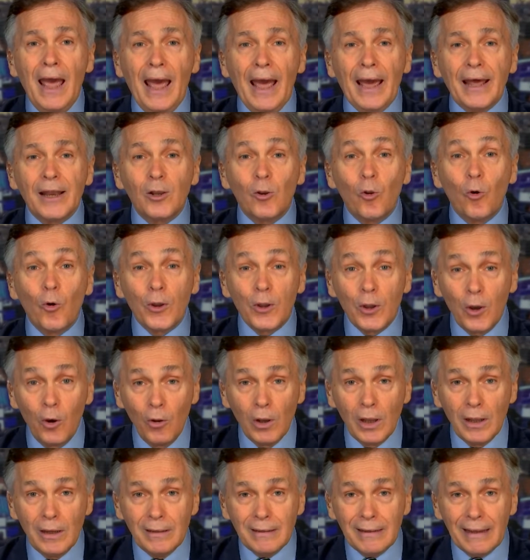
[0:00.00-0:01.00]
at
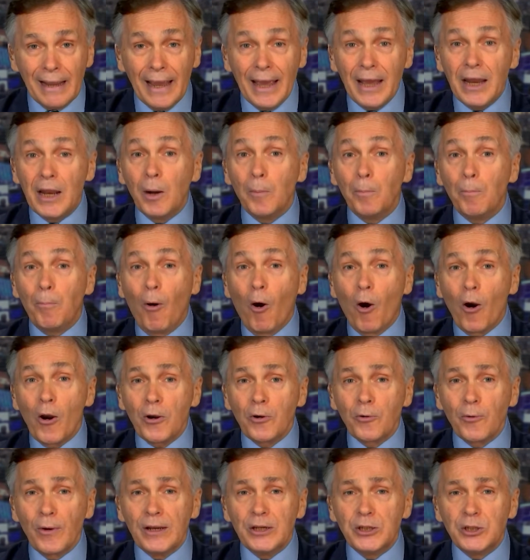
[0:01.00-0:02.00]
Loyola and a
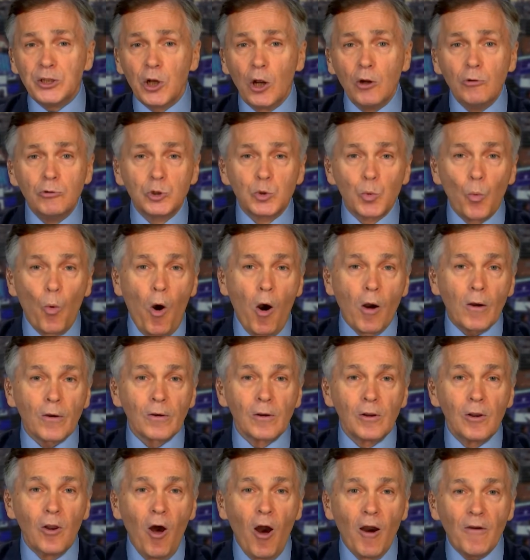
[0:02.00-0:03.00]
partner at Jones
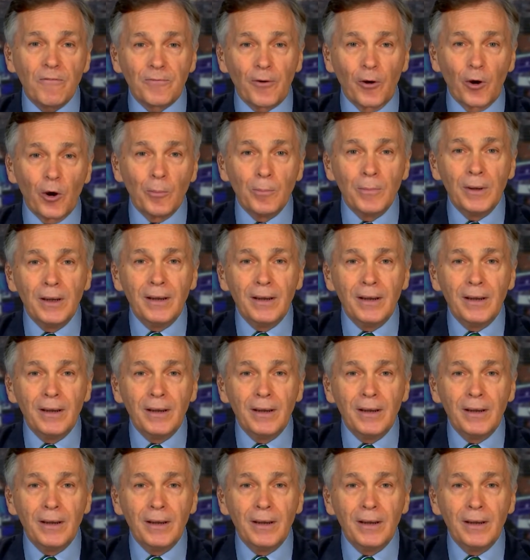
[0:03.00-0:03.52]
Walker Law Firm,